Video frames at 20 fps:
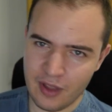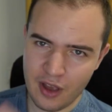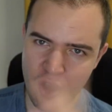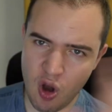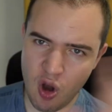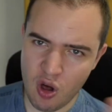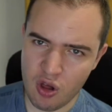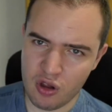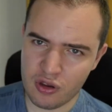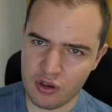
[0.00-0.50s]

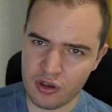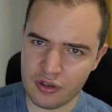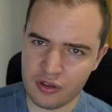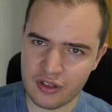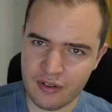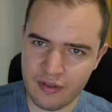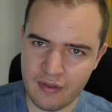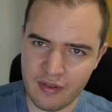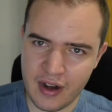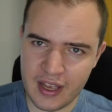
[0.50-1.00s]
All
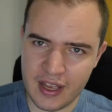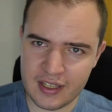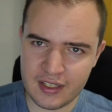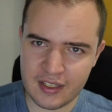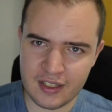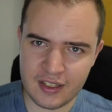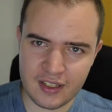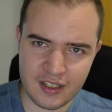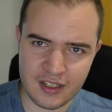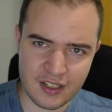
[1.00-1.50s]
the
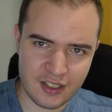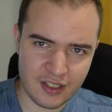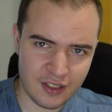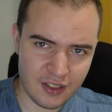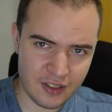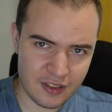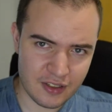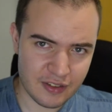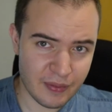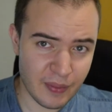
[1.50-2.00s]
rest
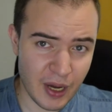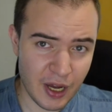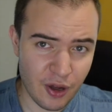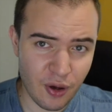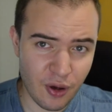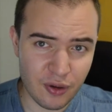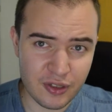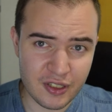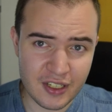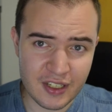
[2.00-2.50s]
of my
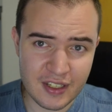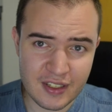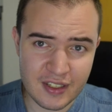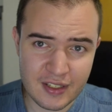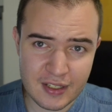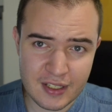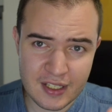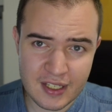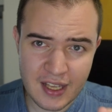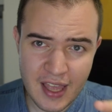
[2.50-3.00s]

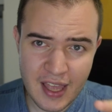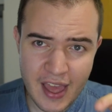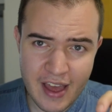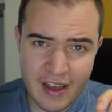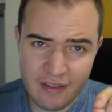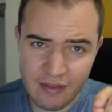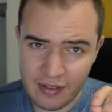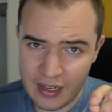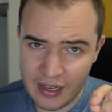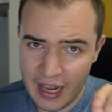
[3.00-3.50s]
audience
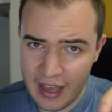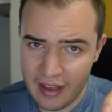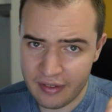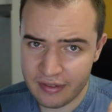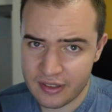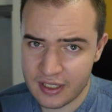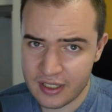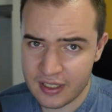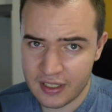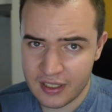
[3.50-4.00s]
have
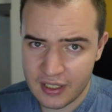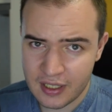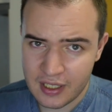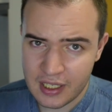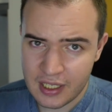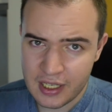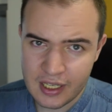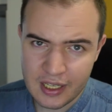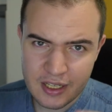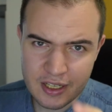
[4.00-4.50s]
left.
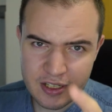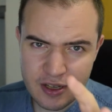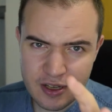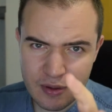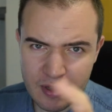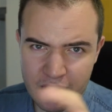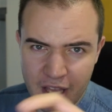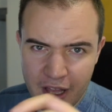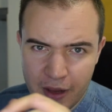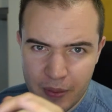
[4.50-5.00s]
So
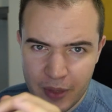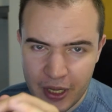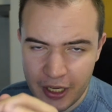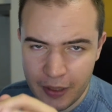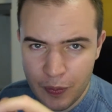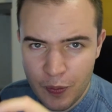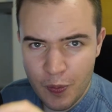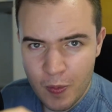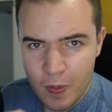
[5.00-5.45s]
tell me,